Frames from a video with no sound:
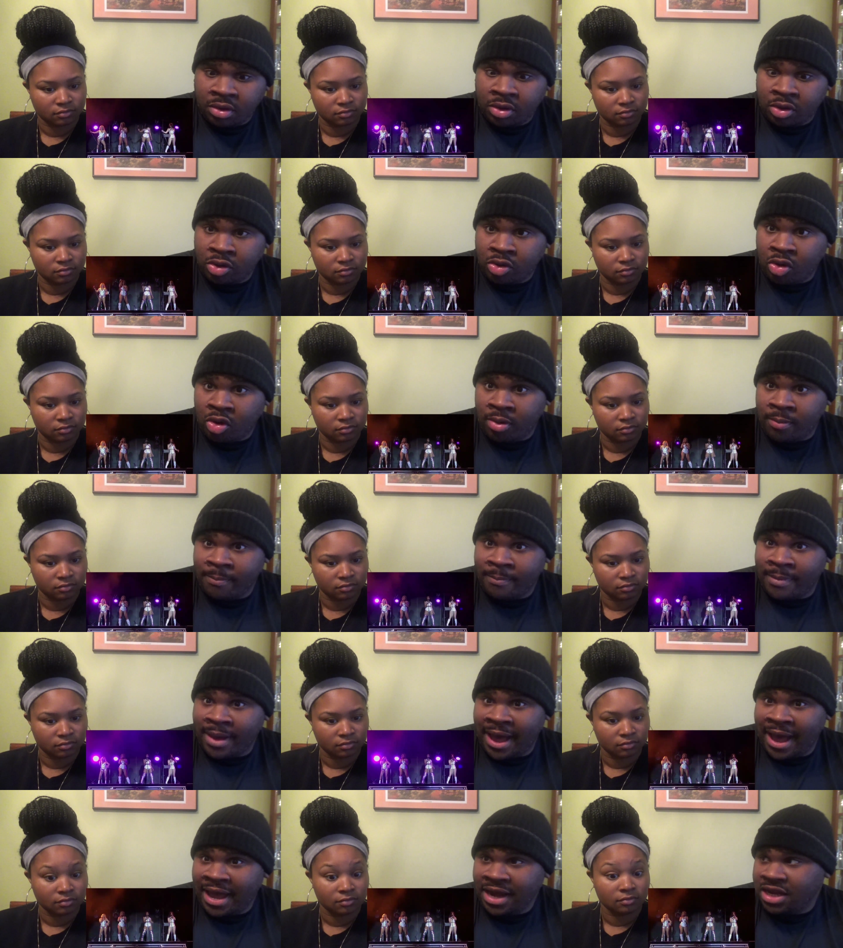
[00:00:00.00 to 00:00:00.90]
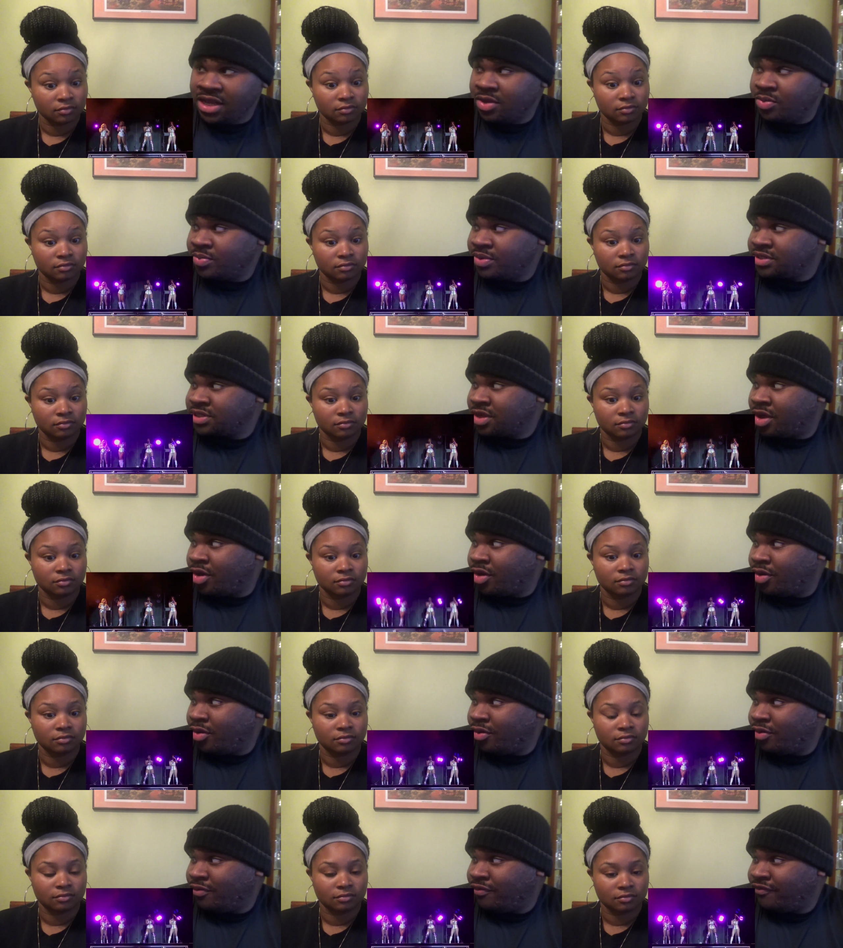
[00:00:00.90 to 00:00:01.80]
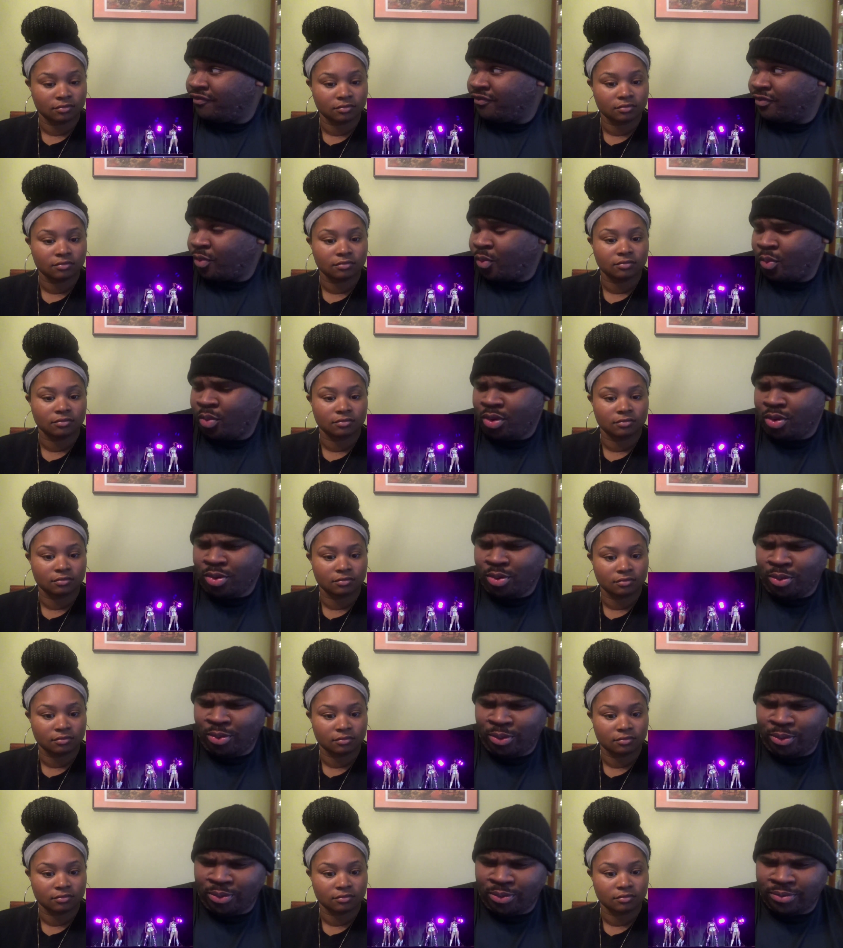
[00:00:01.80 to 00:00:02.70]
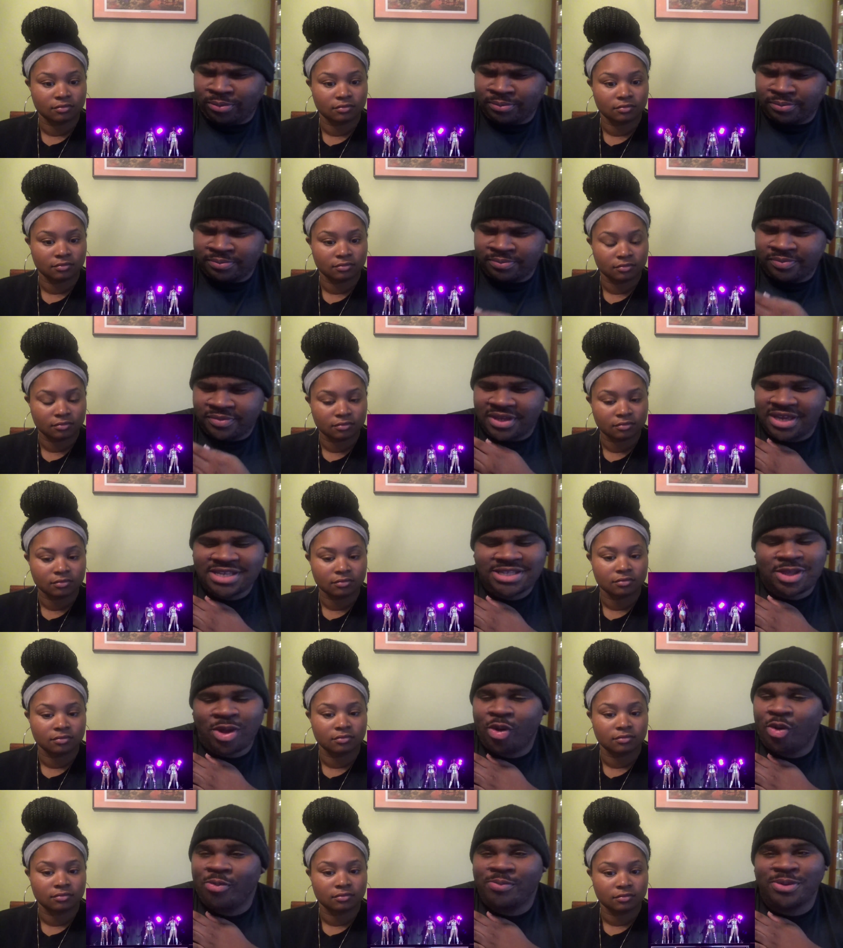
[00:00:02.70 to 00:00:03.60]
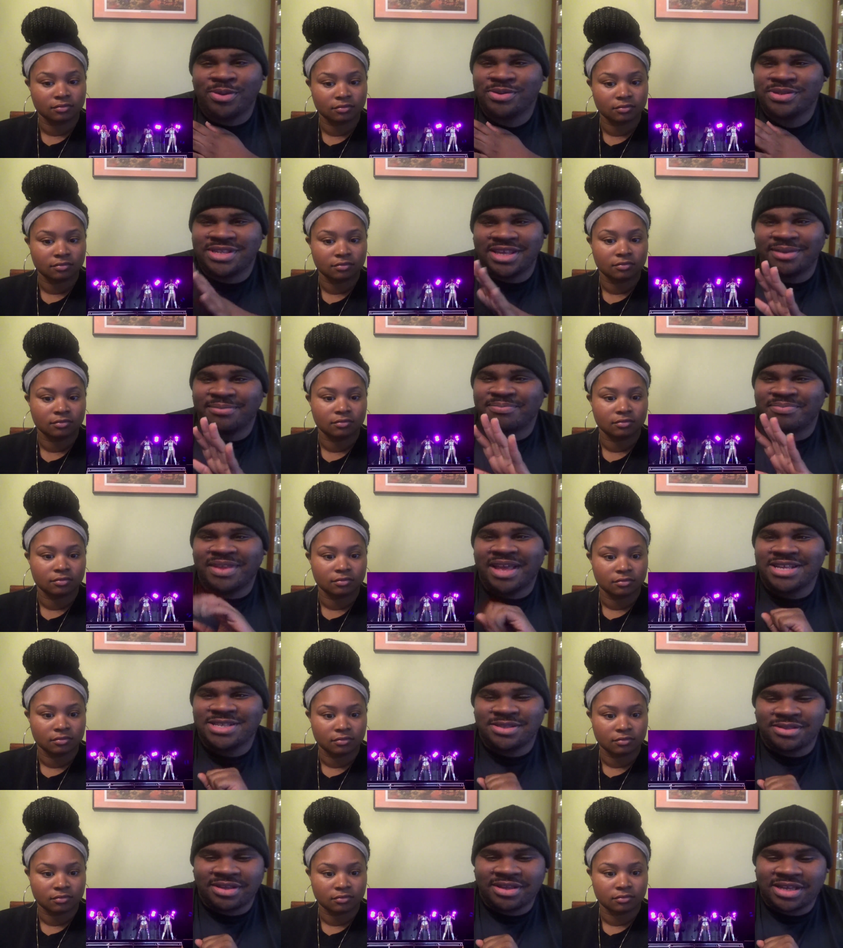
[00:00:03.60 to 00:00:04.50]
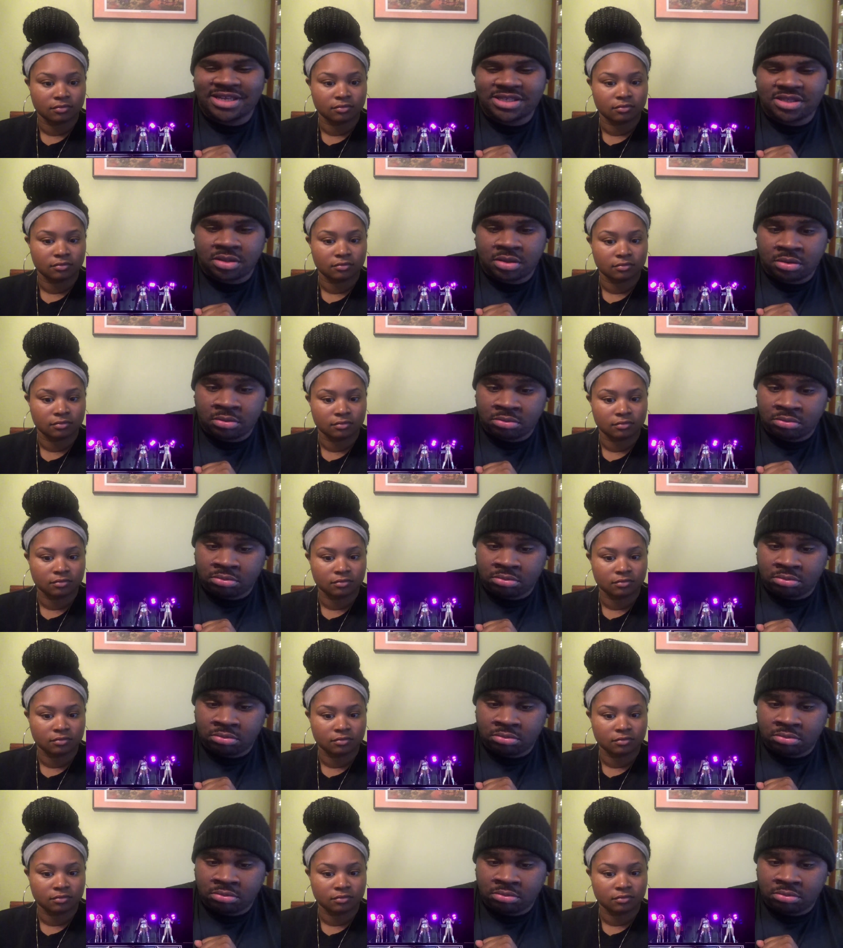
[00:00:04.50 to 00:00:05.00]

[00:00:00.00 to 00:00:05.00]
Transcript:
Speaker 1: Normani was old. Woo! It's the old music. That's.